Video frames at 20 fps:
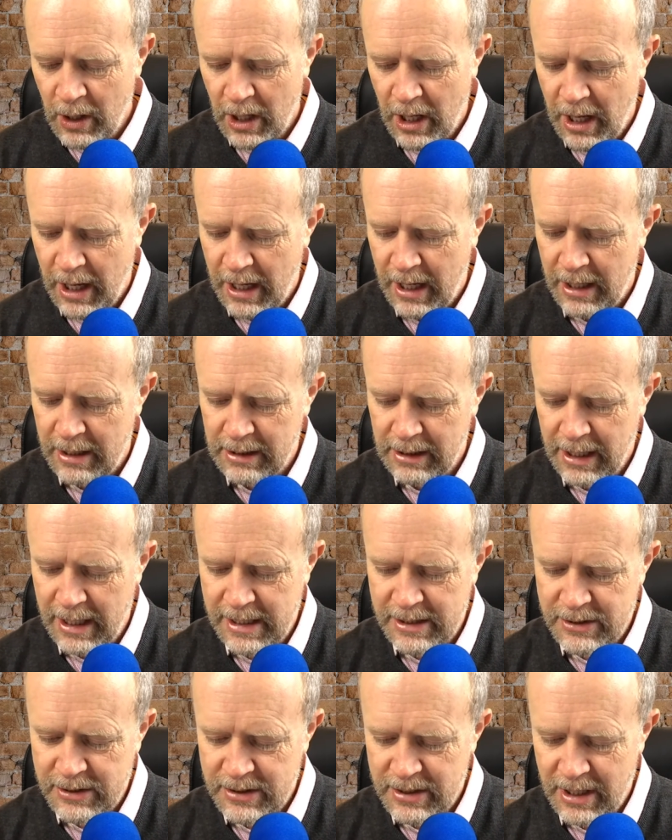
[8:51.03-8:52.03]

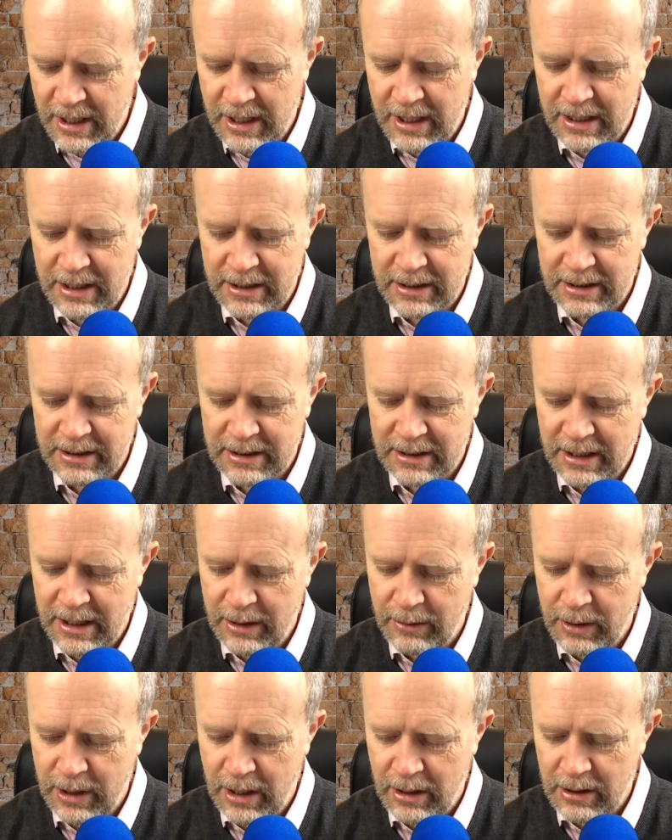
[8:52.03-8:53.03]
Here
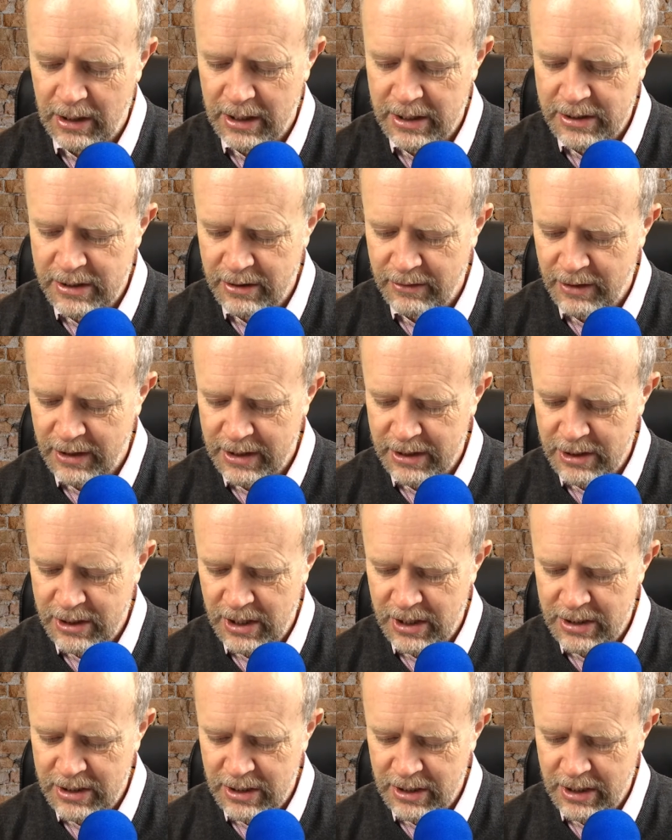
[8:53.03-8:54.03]
we go. Let's see if I can
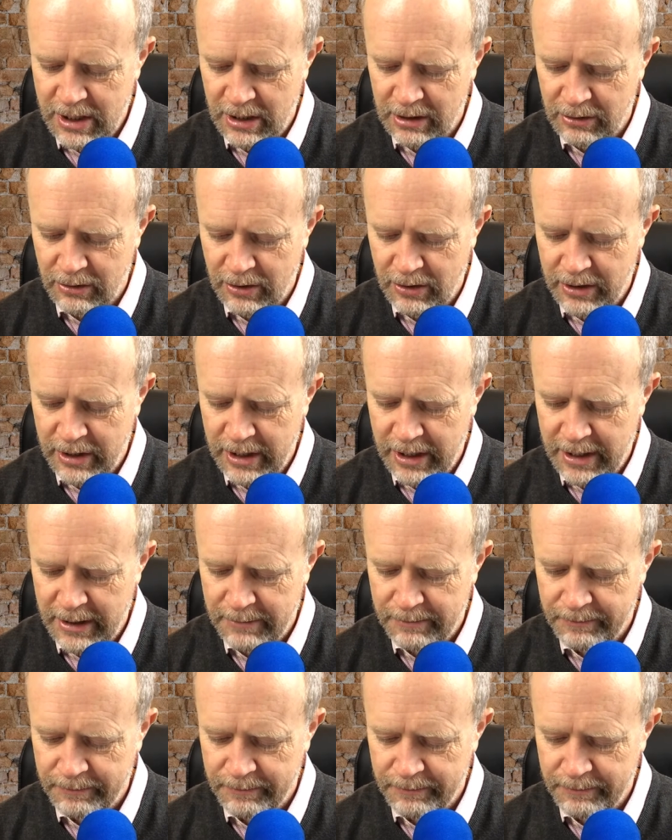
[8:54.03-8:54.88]
change the color on here.